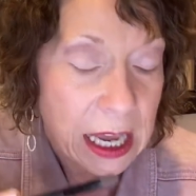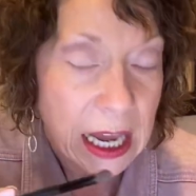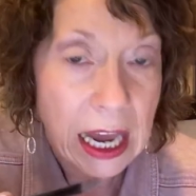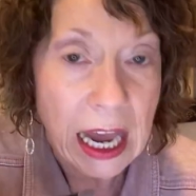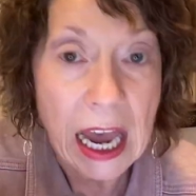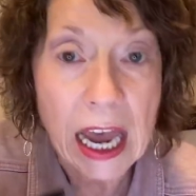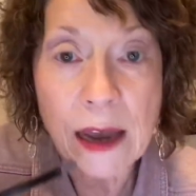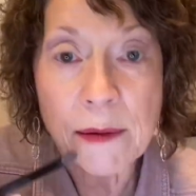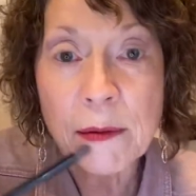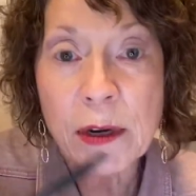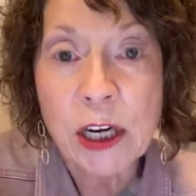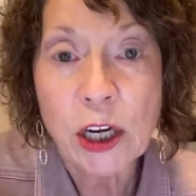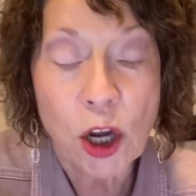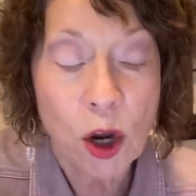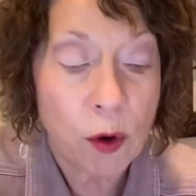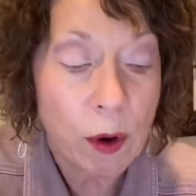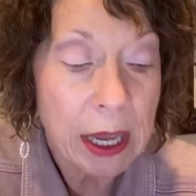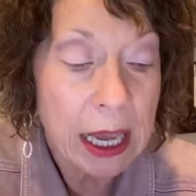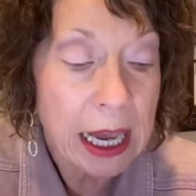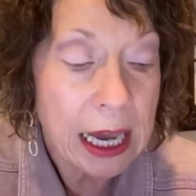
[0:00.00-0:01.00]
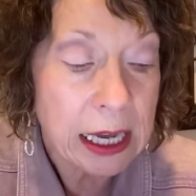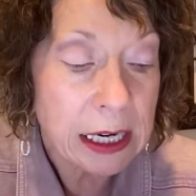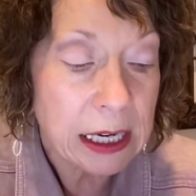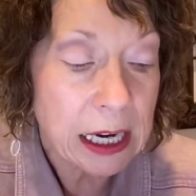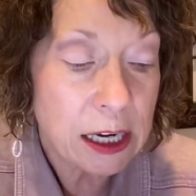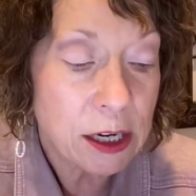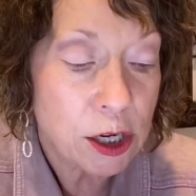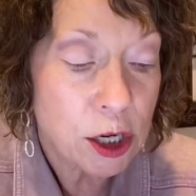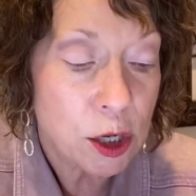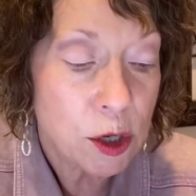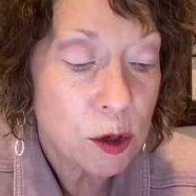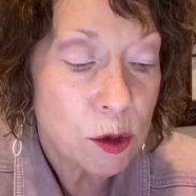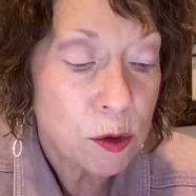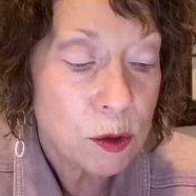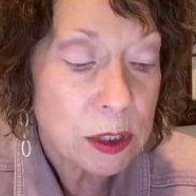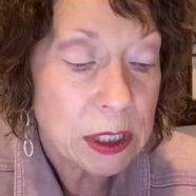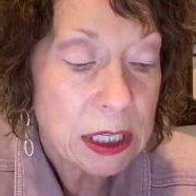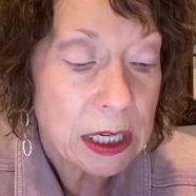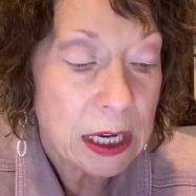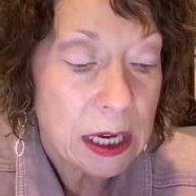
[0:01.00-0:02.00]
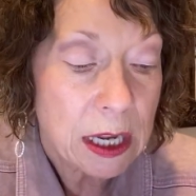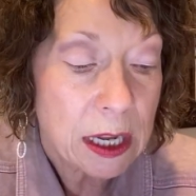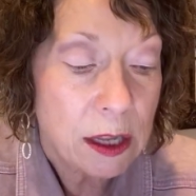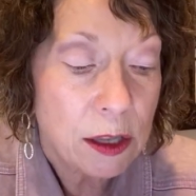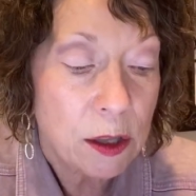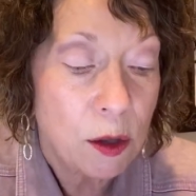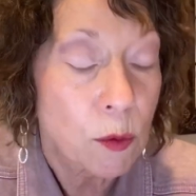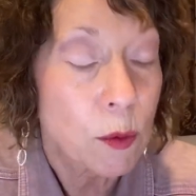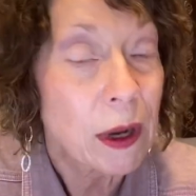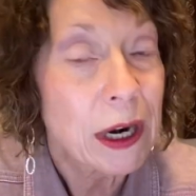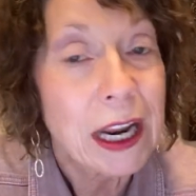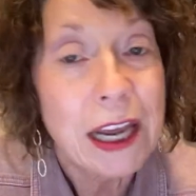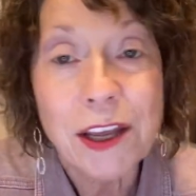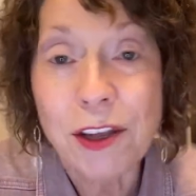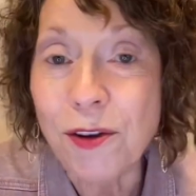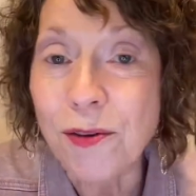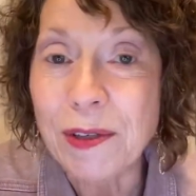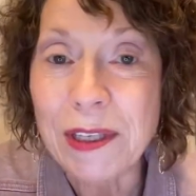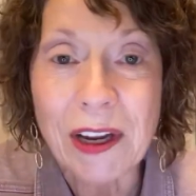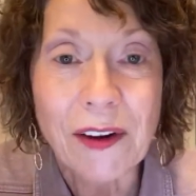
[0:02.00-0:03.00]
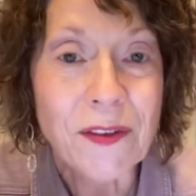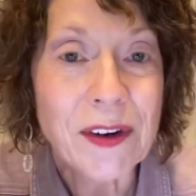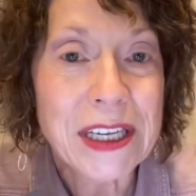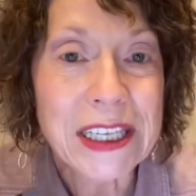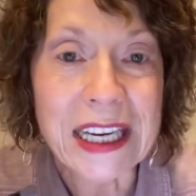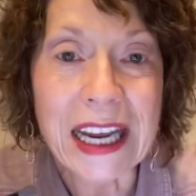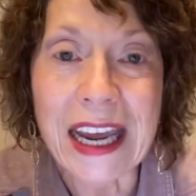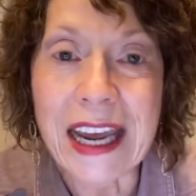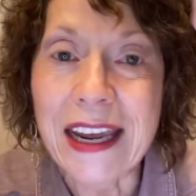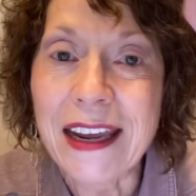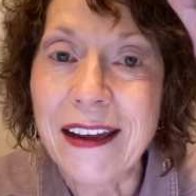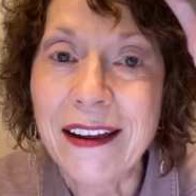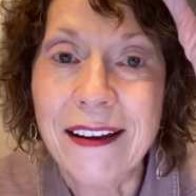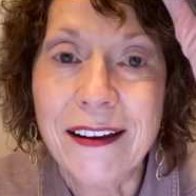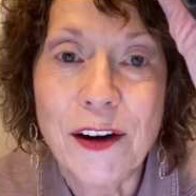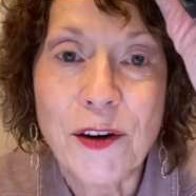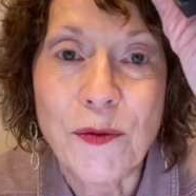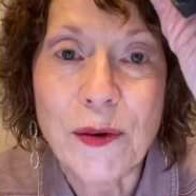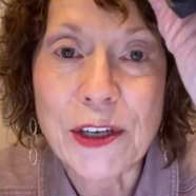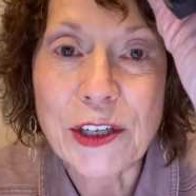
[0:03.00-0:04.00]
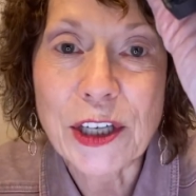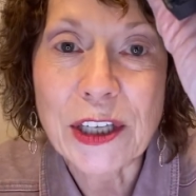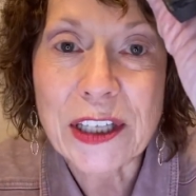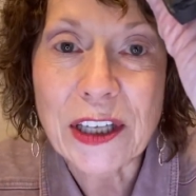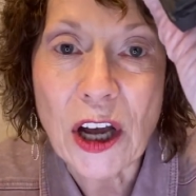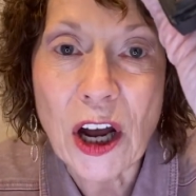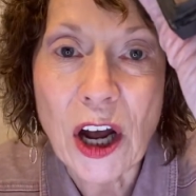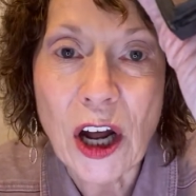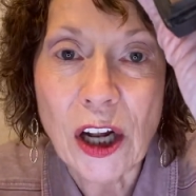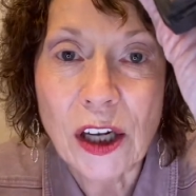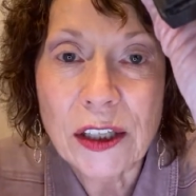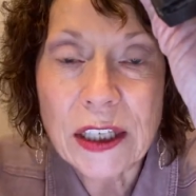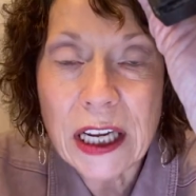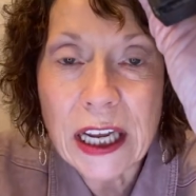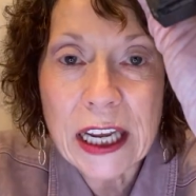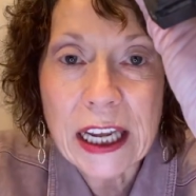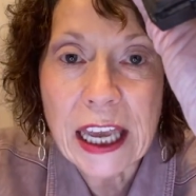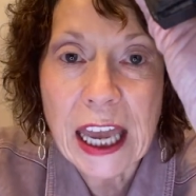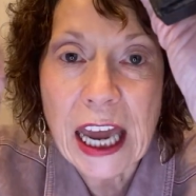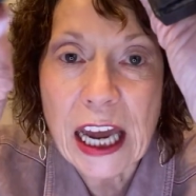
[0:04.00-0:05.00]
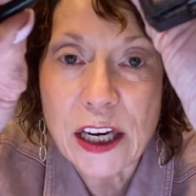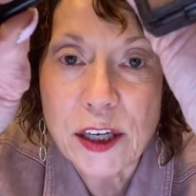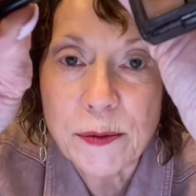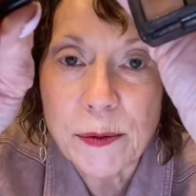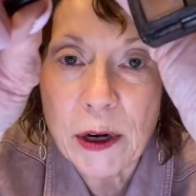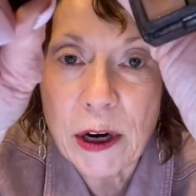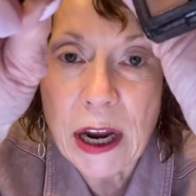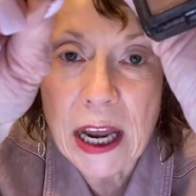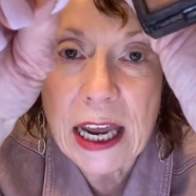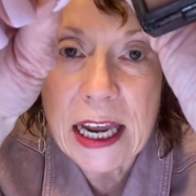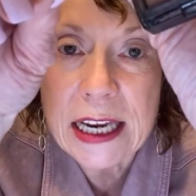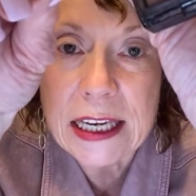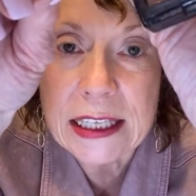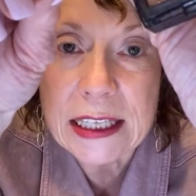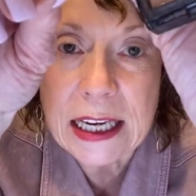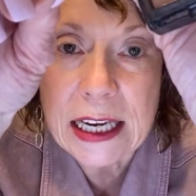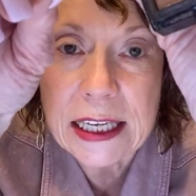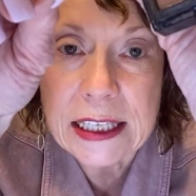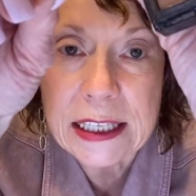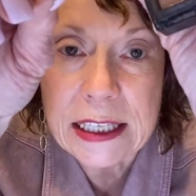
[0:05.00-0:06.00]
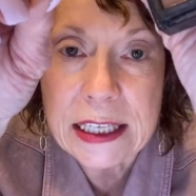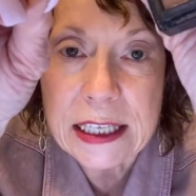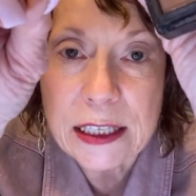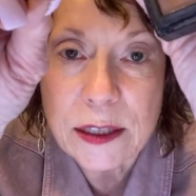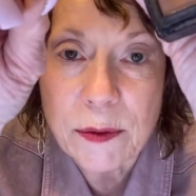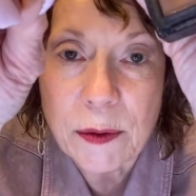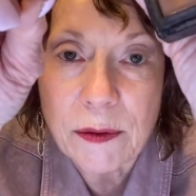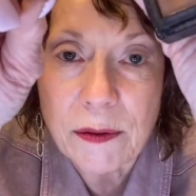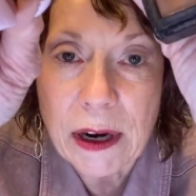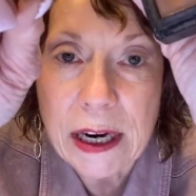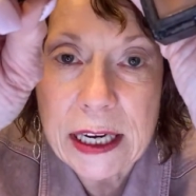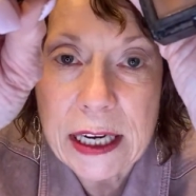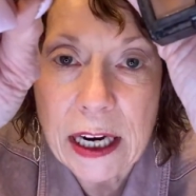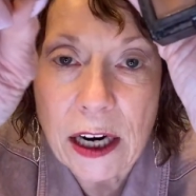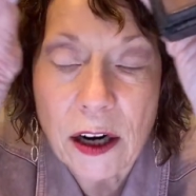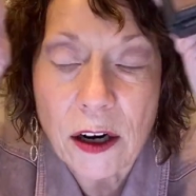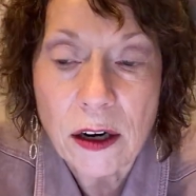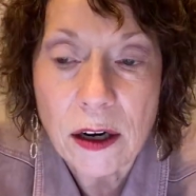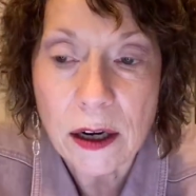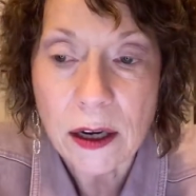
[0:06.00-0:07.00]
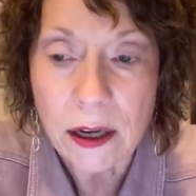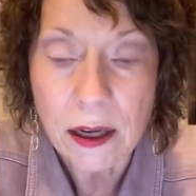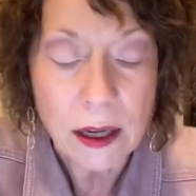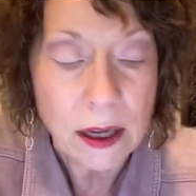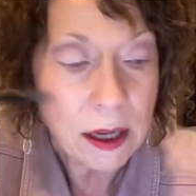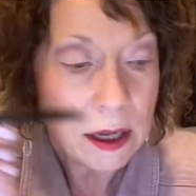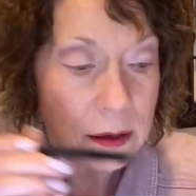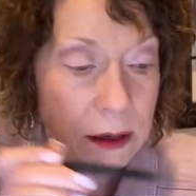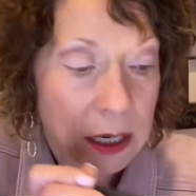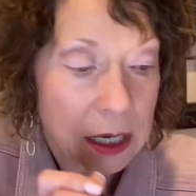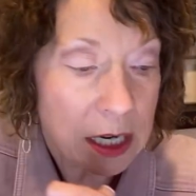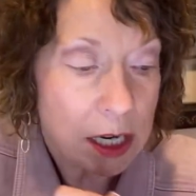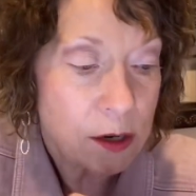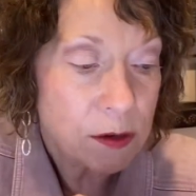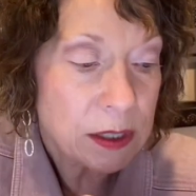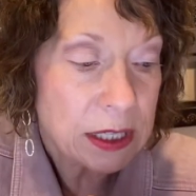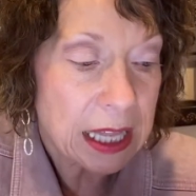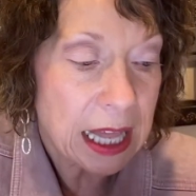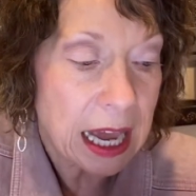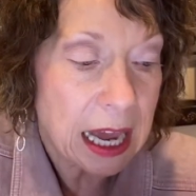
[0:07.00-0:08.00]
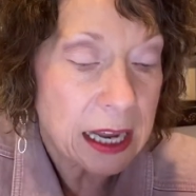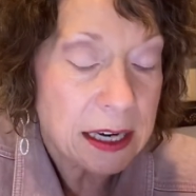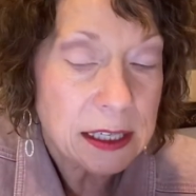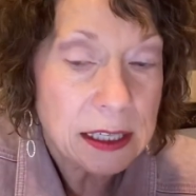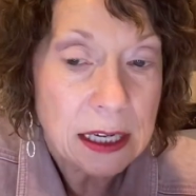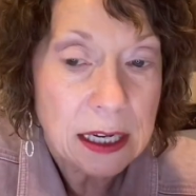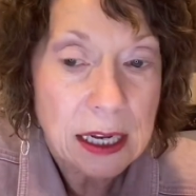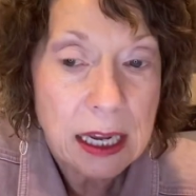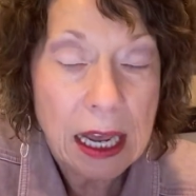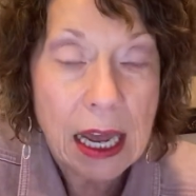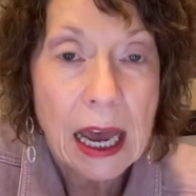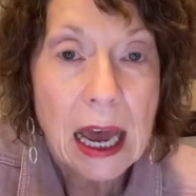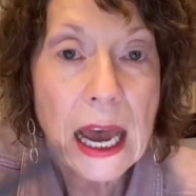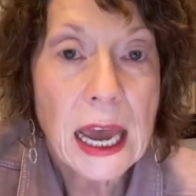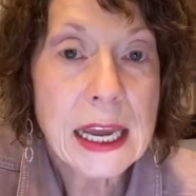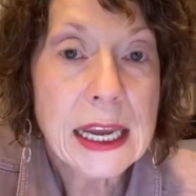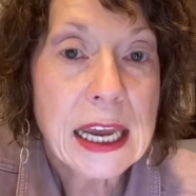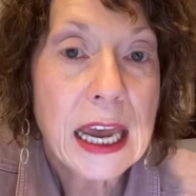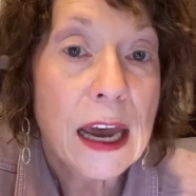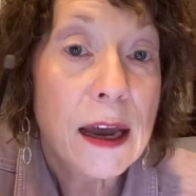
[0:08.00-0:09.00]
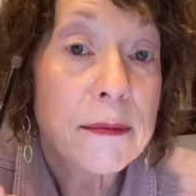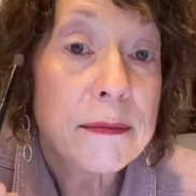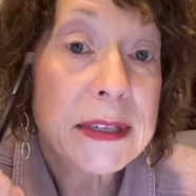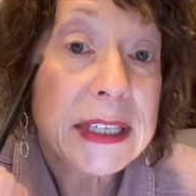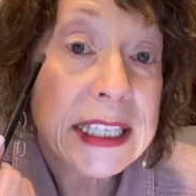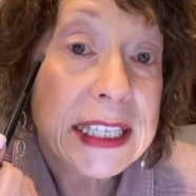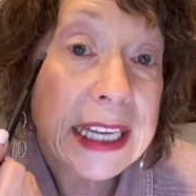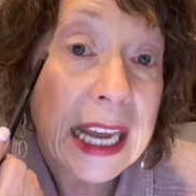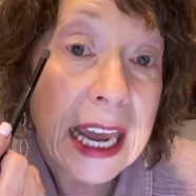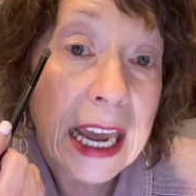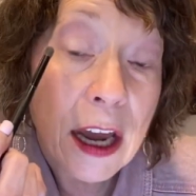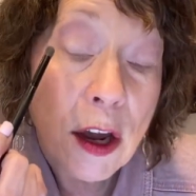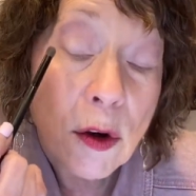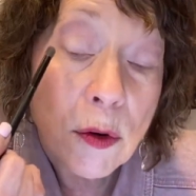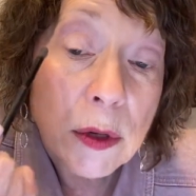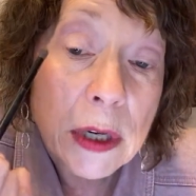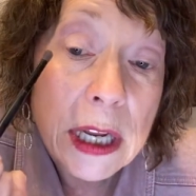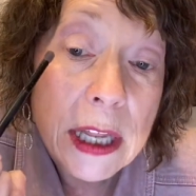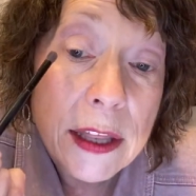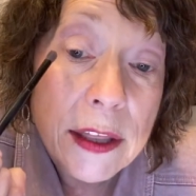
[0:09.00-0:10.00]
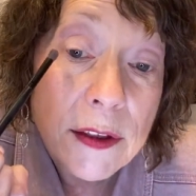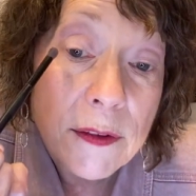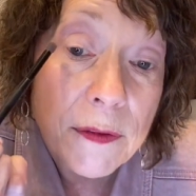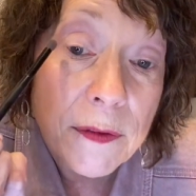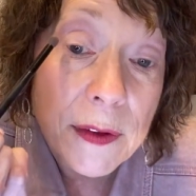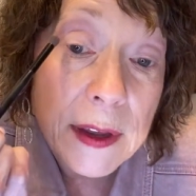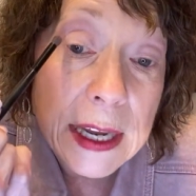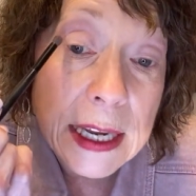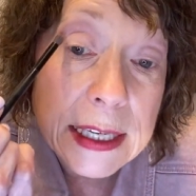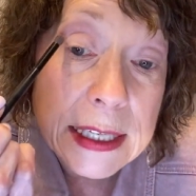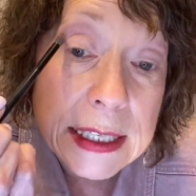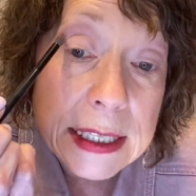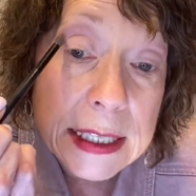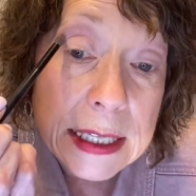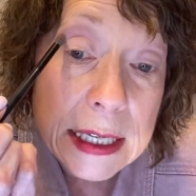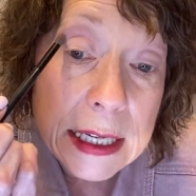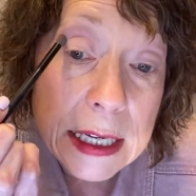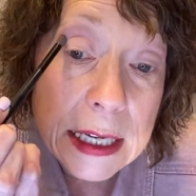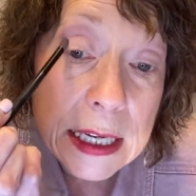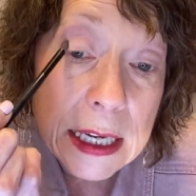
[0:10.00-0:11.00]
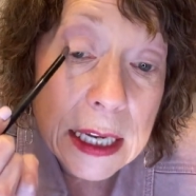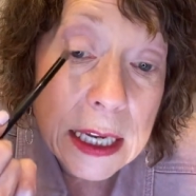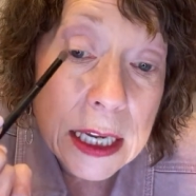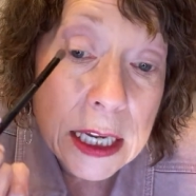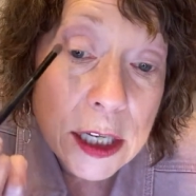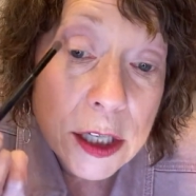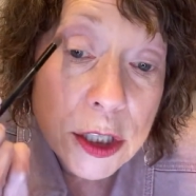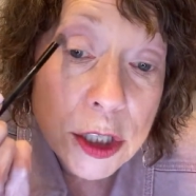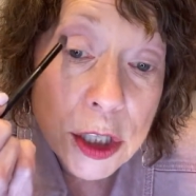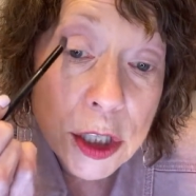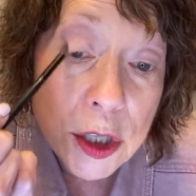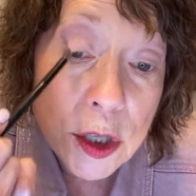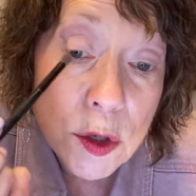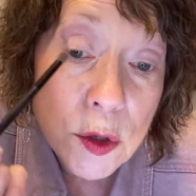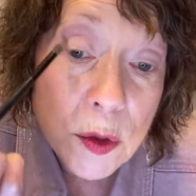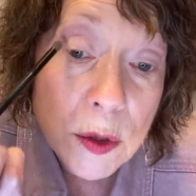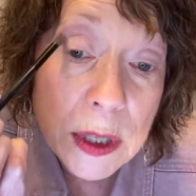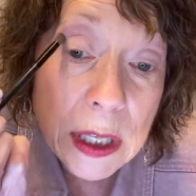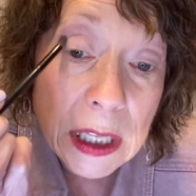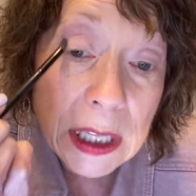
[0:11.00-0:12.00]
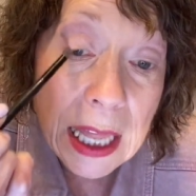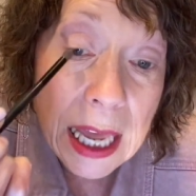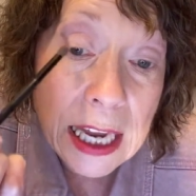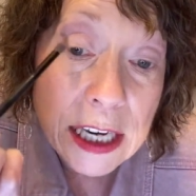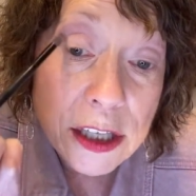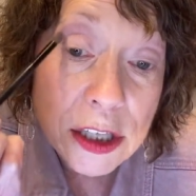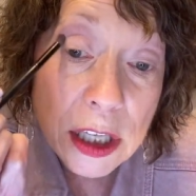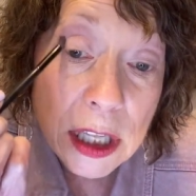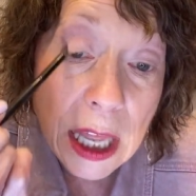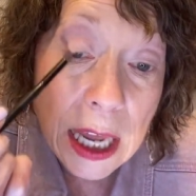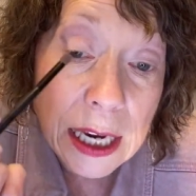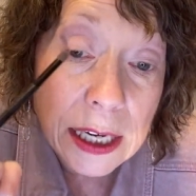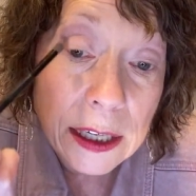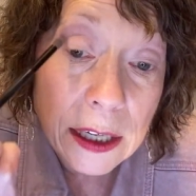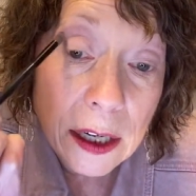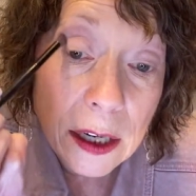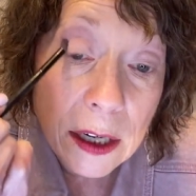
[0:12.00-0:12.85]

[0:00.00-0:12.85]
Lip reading: I'm going to go ahead and use the one I use every day, which is called Cashmere Haze. It's this one right here. I'm going to use that. I come down the fence to the lash line.